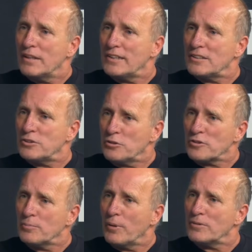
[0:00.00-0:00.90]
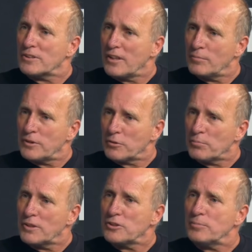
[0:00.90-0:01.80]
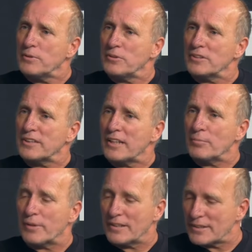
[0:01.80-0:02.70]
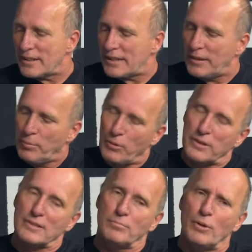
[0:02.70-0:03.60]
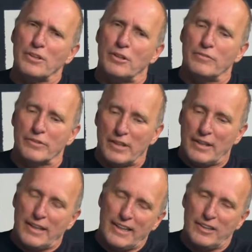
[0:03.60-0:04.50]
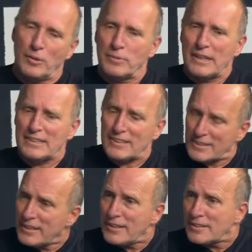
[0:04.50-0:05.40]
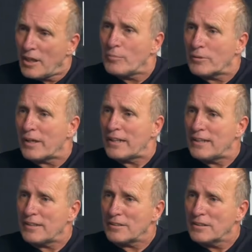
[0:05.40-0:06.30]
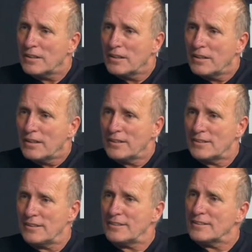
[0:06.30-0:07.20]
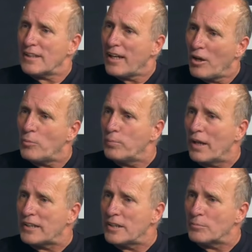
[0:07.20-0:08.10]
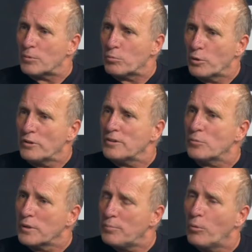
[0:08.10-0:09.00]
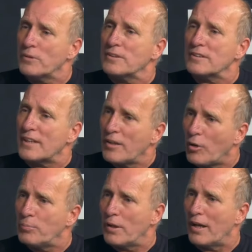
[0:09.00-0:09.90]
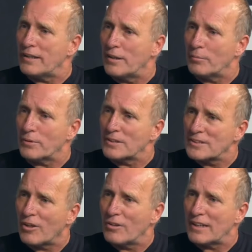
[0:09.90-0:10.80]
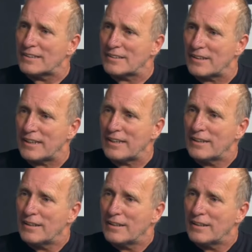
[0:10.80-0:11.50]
He said, you're supposed to come to your bishop and your stake president. And he pulled this book over. He opened it. He said, see this number right here? He said, this is the helpline number. We're to report to the helpline number in Salt Lake City.